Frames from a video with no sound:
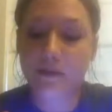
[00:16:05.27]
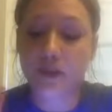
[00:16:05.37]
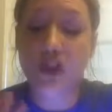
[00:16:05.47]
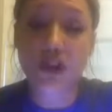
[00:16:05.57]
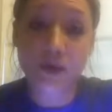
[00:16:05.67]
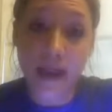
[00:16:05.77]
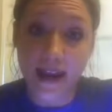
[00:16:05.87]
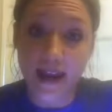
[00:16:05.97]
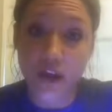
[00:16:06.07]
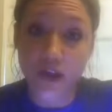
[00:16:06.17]
So you
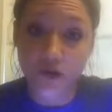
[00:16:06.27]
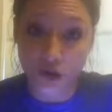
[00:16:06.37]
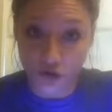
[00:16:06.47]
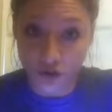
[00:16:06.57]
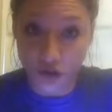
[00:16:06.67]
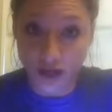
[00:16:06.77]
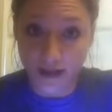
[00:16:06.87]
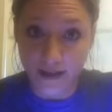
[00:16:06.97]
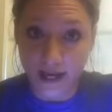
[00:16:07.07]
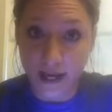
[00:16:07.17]
can use your True
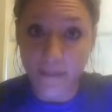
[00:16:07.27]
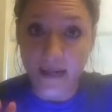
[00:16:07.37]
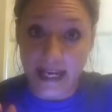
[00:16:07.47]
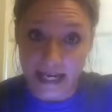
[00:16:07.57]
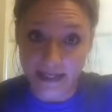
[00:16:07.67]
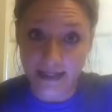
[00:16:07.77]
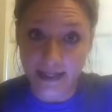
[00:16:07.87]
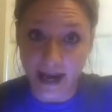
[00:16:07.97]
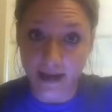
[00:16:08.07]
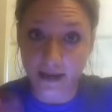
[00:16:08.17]
Shine lamp
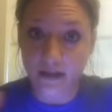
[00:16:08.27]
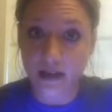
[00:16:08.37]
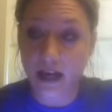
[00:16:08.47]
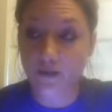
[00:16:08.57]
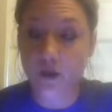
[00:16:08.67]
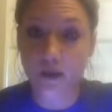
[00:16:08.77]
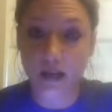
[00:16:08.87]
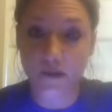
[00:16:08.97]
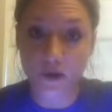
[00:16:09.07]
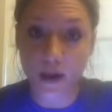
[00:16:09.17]
instead. If
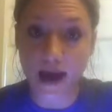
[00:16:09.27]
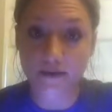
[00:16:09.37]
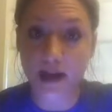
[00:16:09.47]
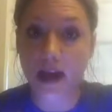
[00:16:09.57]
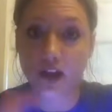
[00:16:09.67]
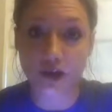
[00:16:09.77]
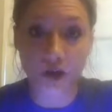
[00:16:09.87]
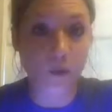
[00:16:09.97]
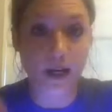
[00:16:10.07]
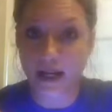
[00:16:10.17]
you have that and you
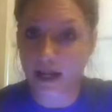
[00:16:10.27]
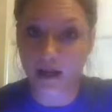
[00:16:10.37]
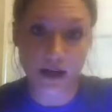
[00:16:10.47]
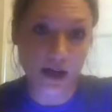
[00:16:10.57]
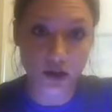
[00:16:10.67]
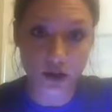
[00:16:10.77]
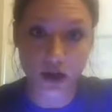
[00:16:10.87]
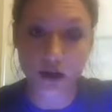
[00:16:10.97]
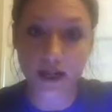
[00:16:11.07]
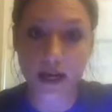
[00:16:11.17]
don't want to get a
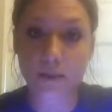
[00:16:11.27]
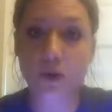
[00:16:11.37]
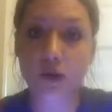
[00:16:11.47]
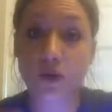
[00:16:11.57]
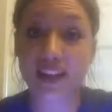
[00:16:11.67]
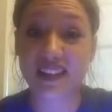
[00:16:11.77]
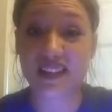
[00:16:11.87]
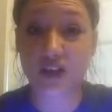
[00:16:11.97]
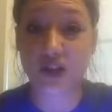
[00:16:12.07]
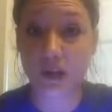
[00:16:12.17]
ColourCure lamp, you can
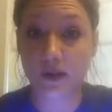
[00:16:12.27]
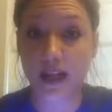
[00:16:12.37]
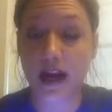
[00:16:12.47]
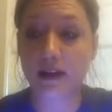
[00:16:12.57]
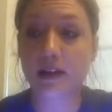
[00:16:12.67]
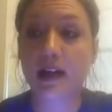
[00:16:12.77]
still use that.